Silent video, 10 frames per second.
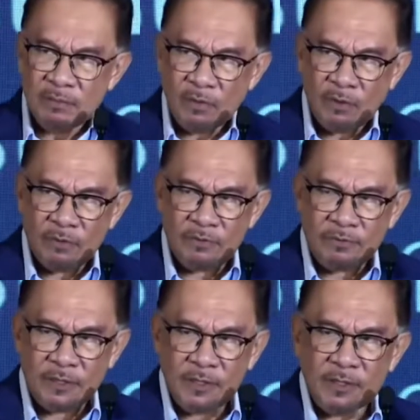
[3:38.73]

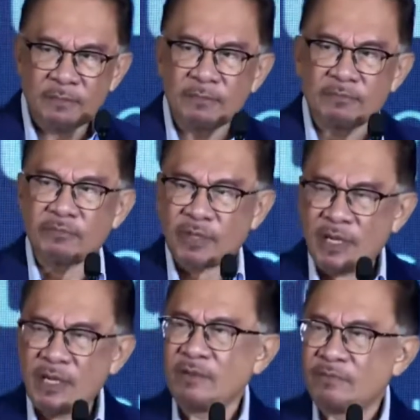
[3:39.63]
of
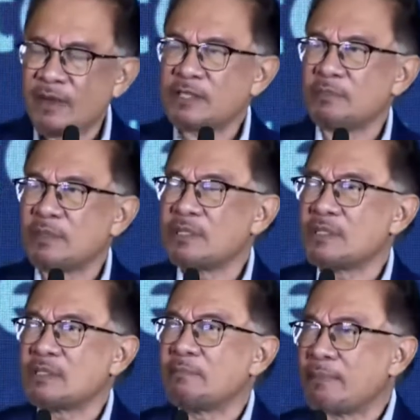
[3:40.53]
trade,
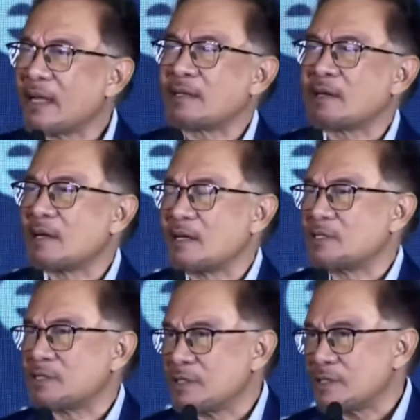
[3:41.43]
investments, and bilateral
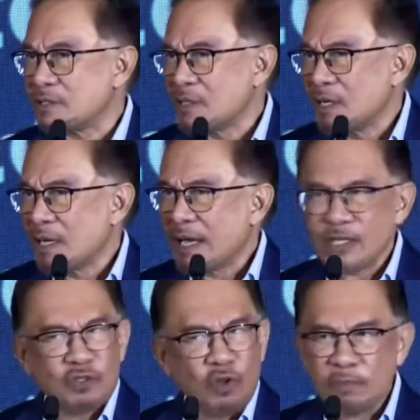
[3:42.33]
relations
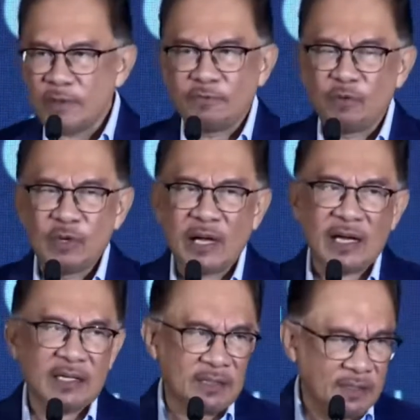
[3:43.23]
has not been fully
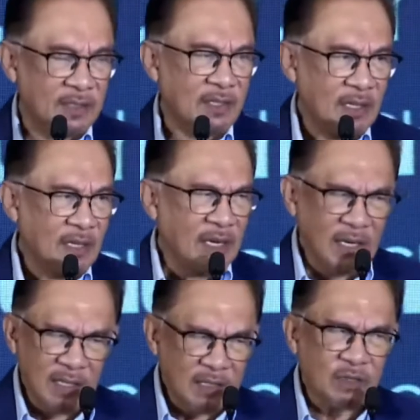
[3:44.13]
harnessed.
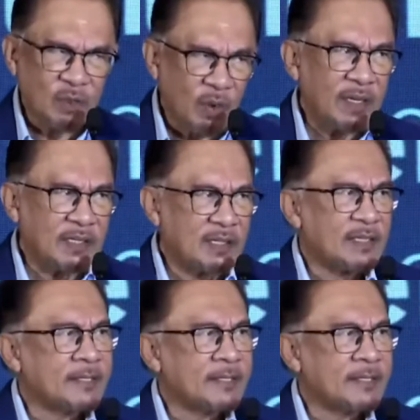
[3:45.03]
And it's quite